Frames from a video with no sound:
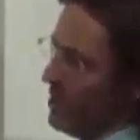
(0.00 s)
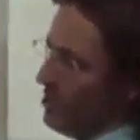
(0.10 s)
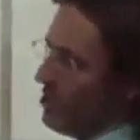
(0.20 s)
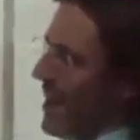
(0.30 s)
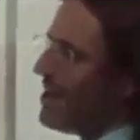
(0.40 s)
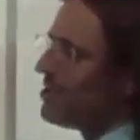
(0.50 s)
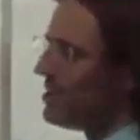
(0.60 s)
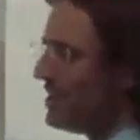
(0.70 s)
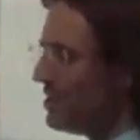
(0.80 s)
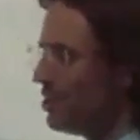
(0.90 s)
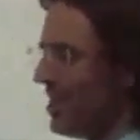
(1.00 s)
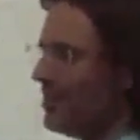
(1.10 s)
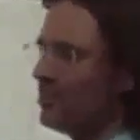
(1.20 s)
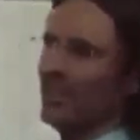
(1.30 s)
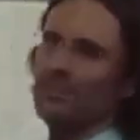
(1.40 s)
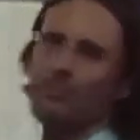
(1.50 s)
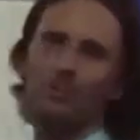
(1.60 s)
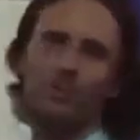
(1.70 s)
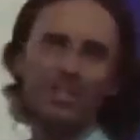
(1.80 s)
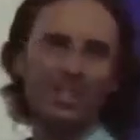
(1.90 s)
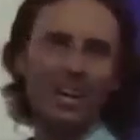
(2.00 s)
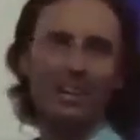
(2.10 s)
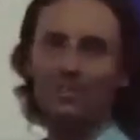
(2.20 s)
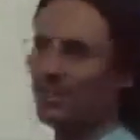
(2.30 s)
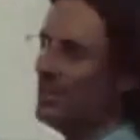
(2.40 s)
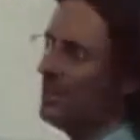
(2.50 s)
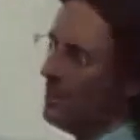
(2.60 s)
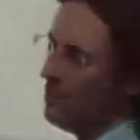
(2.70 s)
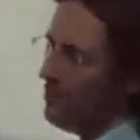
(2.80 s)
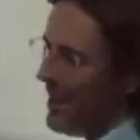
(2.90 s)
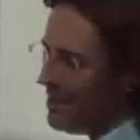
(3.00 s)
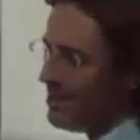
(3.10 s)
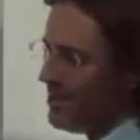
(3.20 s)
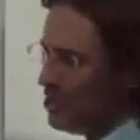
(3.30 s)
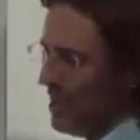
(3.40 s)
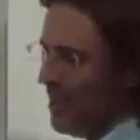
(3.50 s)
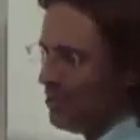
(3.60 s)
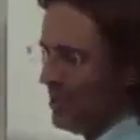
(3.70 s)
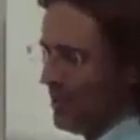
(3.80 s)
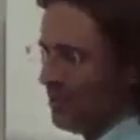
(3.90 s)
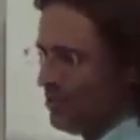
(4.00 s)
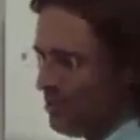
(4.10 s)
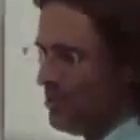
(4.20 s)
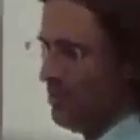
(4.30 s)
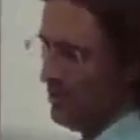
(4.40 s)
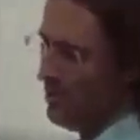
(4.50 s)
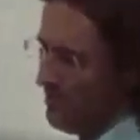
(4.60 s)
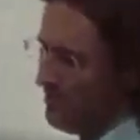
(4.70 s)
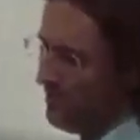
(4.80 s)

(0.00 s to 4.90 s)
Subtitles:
that we're actually judging, when we judge, we're actually judging the truth.